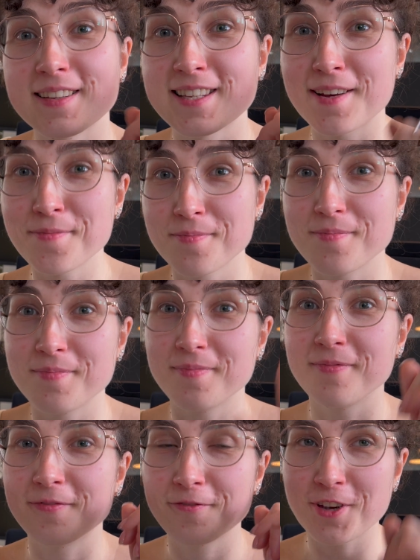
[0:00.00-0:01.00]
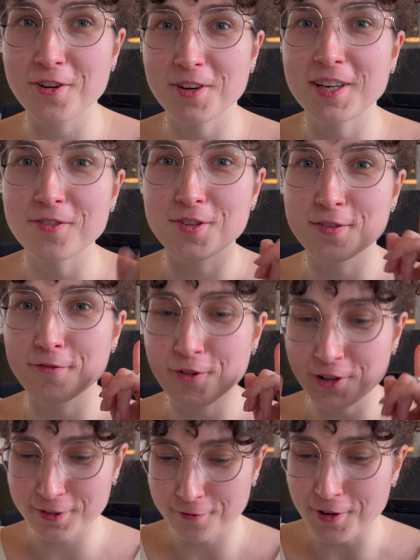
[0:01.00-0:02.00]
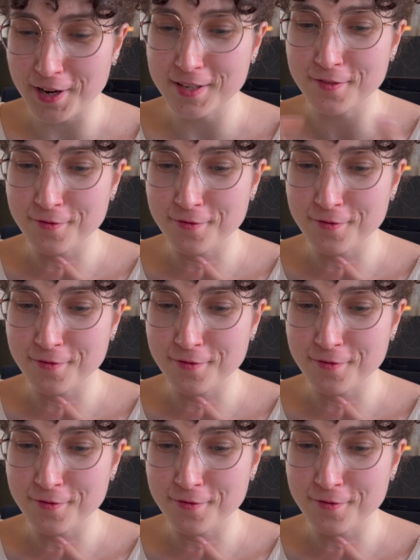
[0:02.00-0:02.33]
Some very useful advice